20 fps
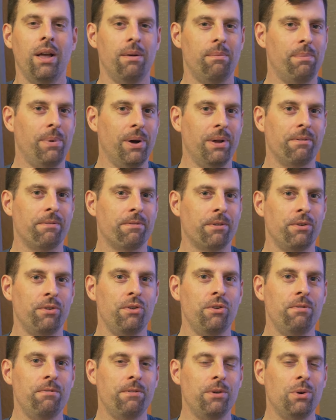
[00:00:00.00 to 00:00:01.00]
But for
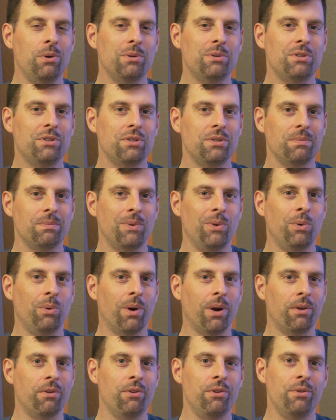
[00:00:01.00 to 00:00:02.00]
new folks who
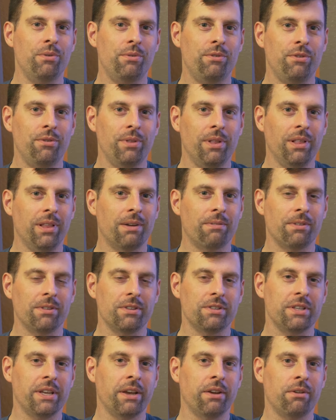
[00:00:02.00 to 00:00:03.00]
are new to the
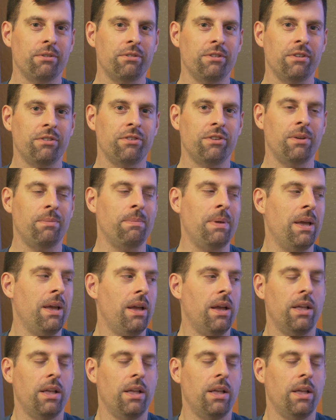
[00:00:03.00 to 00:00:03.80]
leverless ecosystem,